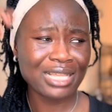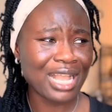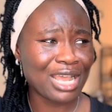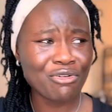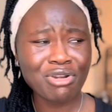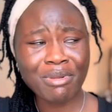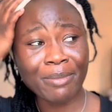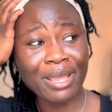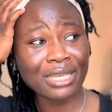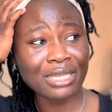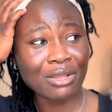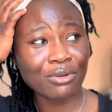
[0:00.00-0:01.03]
cannot remember
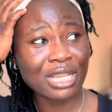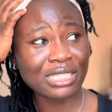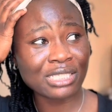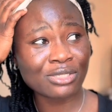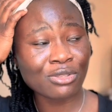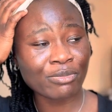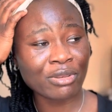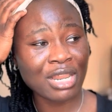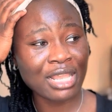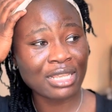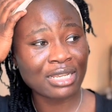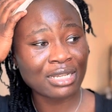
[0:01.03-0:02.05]
it now. There's something
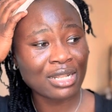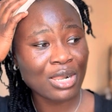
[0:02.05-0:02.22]
like,